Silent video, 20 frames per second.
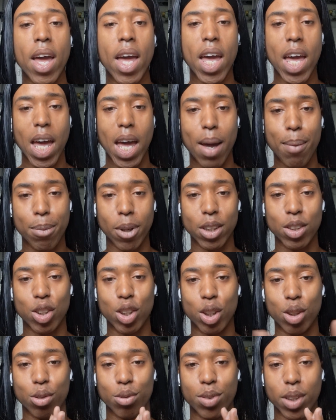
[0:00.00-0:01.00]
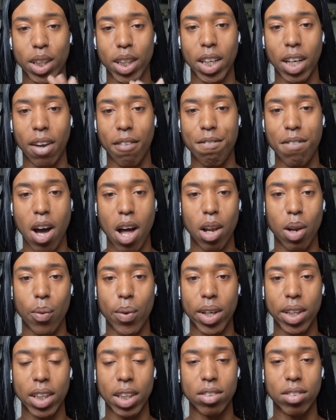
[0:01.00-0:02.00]
hip to freaking
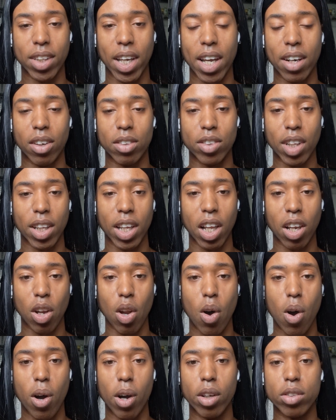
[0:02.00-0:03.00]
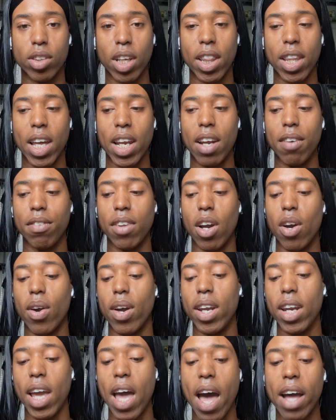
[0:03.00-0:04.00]
following these standards and the laws. And then if there are
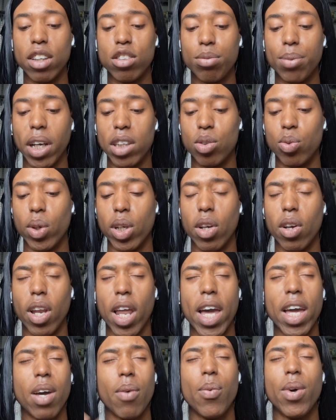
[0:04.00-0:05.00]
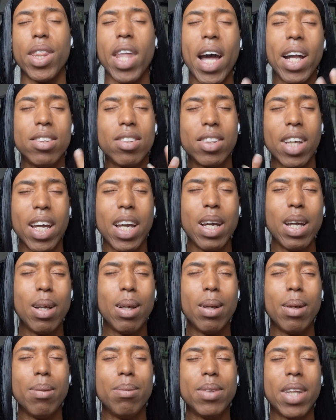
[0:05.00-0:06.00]
any aspects where you're like, well, that
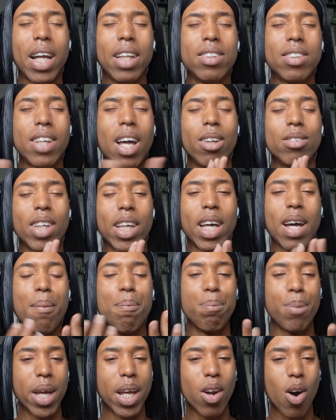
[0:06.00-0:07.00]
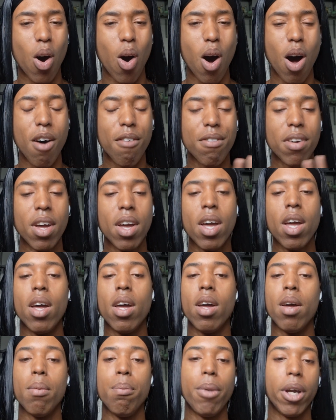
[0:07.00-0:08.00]
sounds like a bit off,
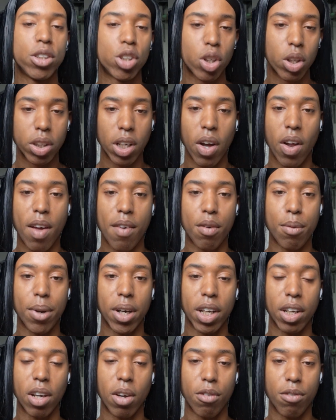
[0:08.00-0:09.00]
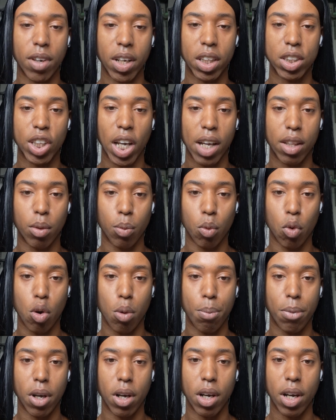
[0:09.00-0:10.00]
make sure you tell everybody to go freaking check the rule
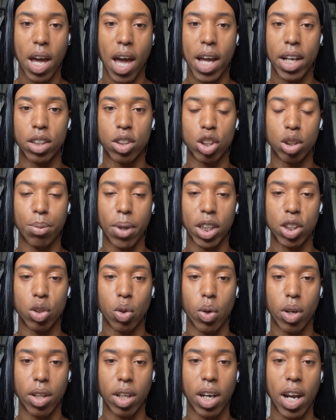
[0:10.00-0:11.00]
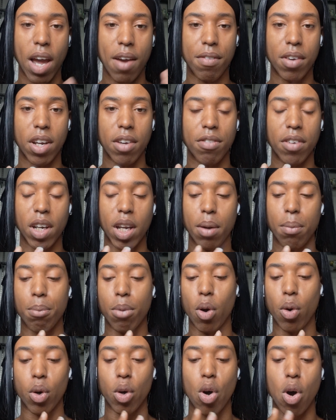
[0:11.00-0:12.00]
book and to make sure that every freaking
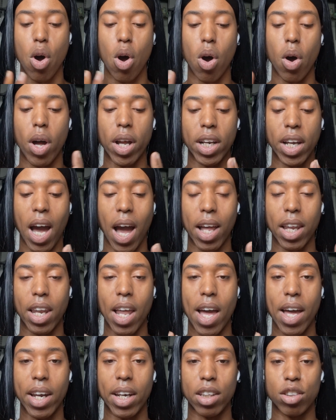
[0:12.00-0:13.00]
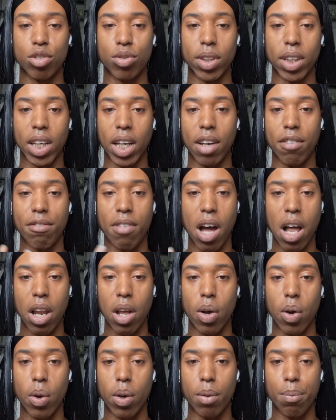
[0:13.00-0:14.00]
protocol and guideline is freaking
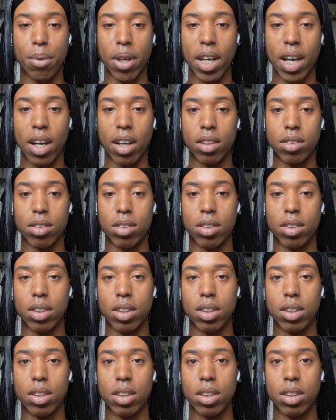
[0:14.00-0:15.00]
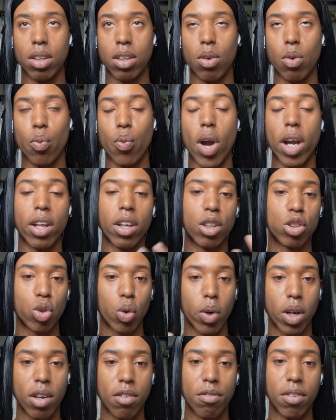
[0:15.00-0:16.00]
followed, because
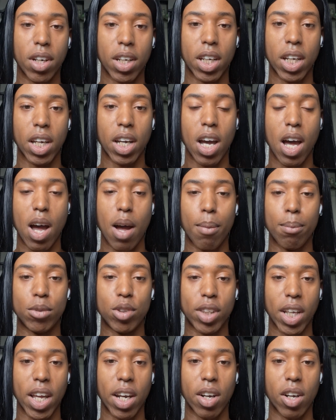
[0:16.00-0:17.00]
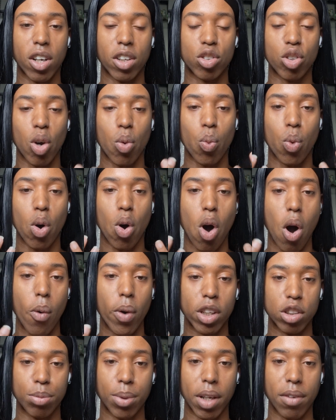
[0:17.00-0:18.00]
regulatory freaking standards will
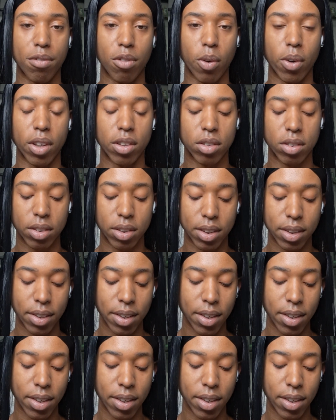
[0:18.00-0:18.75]
always be enforced.